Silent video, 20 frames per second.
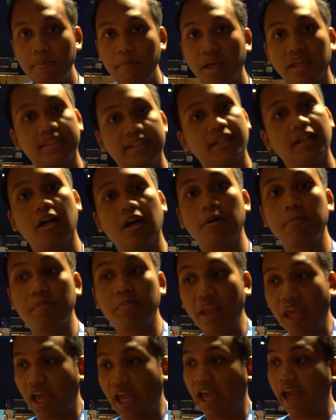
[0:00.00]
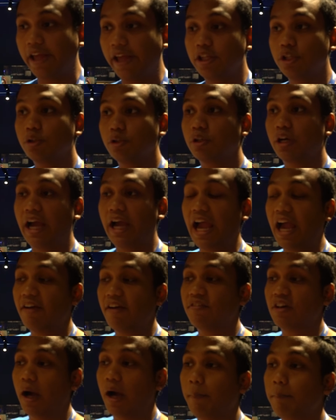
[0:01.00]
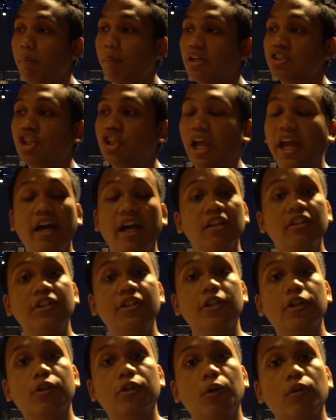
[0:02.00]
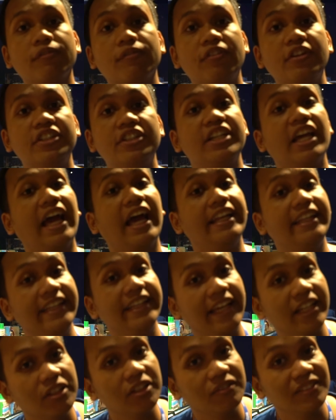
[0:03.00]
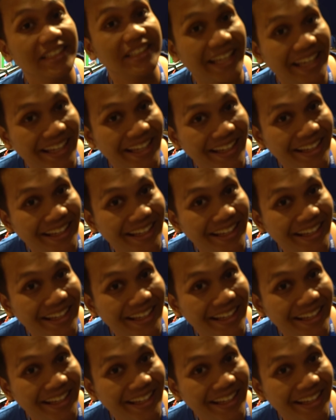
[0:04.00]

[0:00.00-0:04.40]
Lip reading: Mix it up and you'll have a much healthier goldfish at the end of the day.